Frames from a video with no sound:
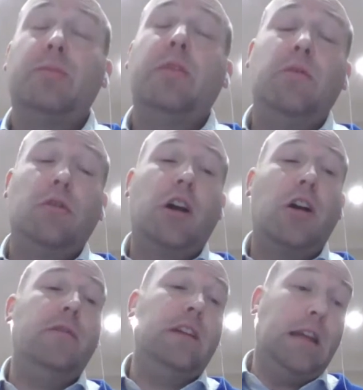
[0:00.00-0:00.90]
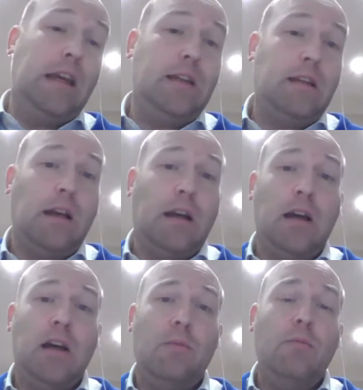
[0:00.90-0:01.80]
before COVID hit,
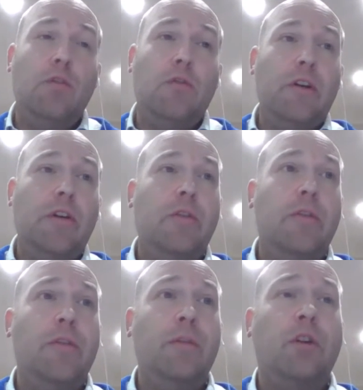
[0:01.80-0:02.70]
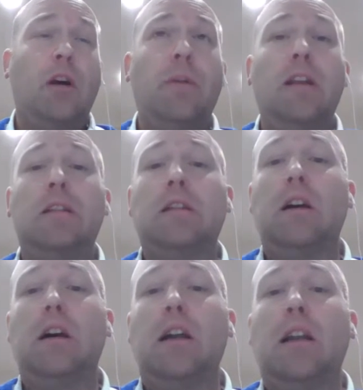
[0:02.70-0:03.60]
the Prime
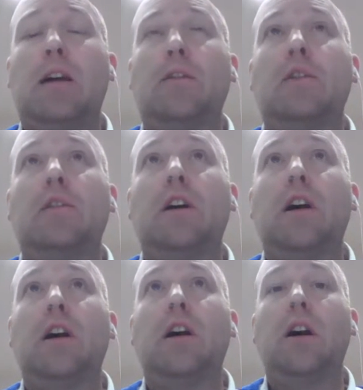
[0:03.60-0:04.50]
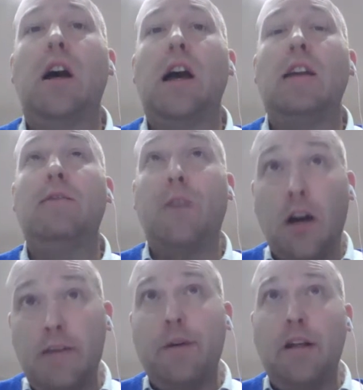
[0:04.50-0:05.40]
Minister announced a
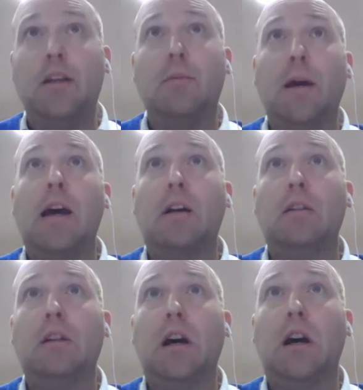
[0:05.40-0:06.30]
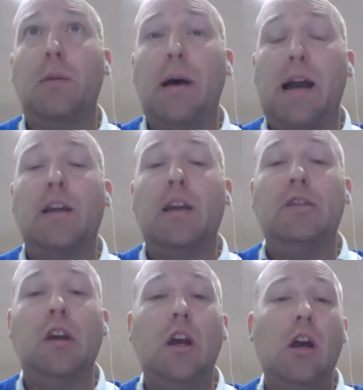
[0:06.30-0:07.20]
£5 billion
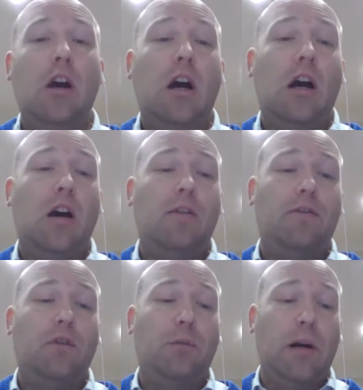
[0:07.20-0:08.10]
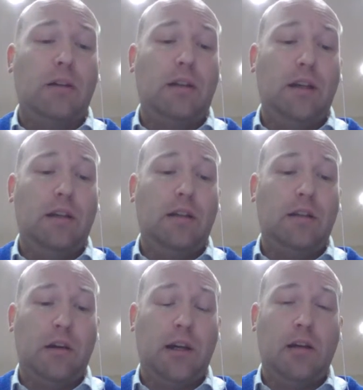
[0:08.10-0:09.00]
package for buses,
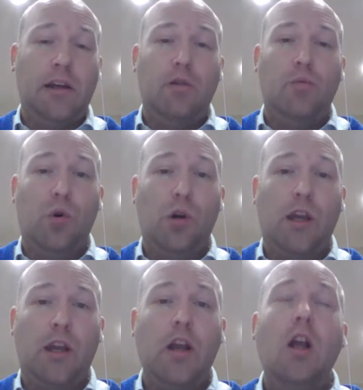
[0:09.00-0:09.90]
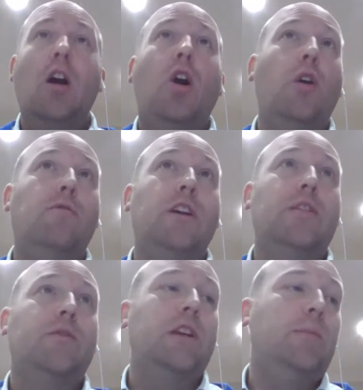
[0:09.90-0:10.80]
cycling and walking, of
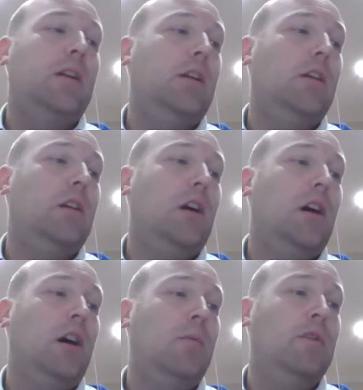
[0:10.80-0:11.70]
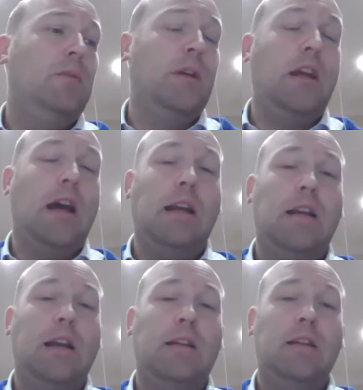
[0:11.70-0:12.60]
which £3 billion was to be
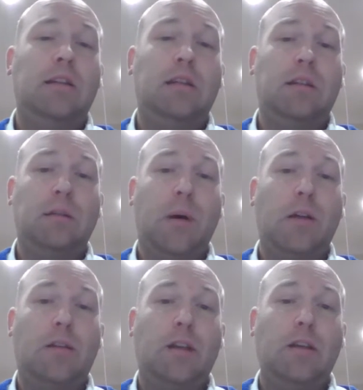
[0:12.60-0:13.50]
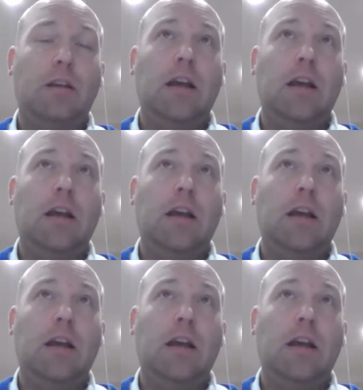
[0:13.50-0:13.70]
allocated to buses.